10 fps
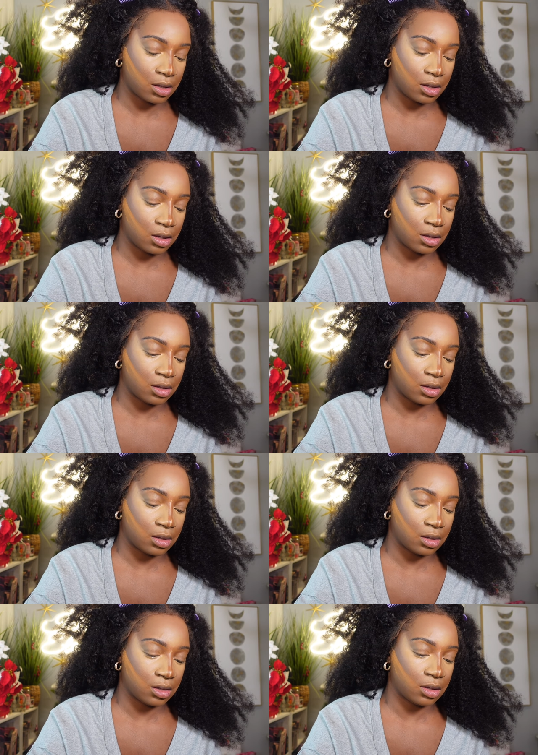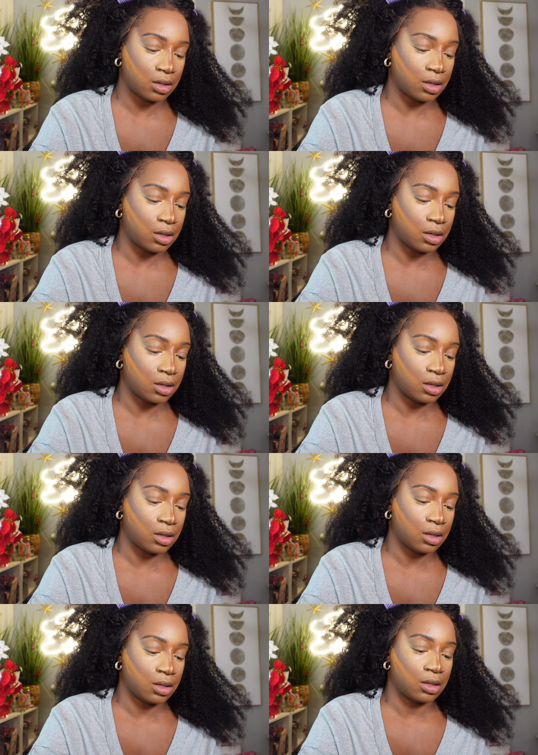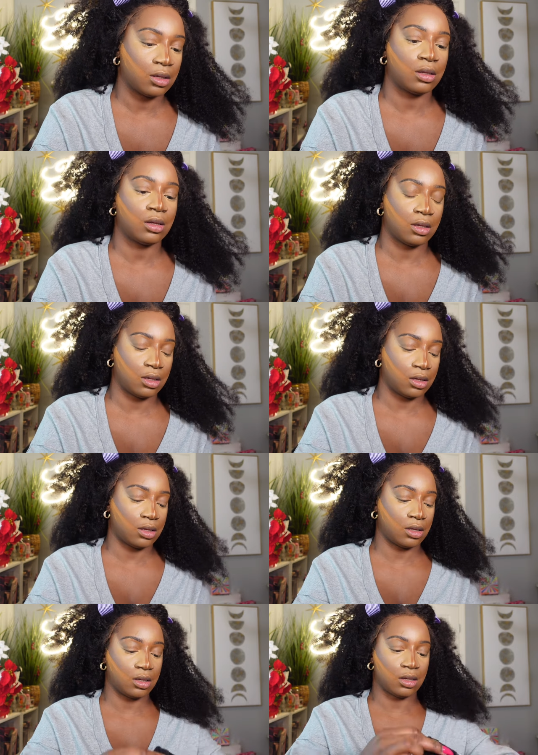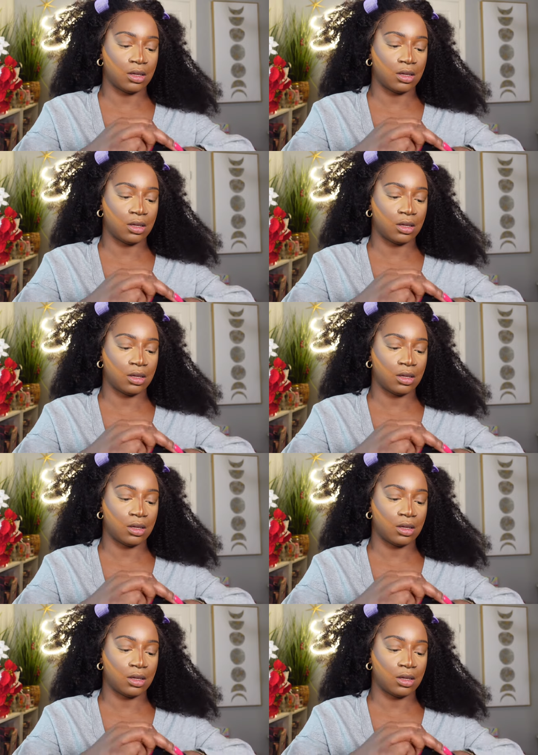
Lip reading: No one is speaking in this clip.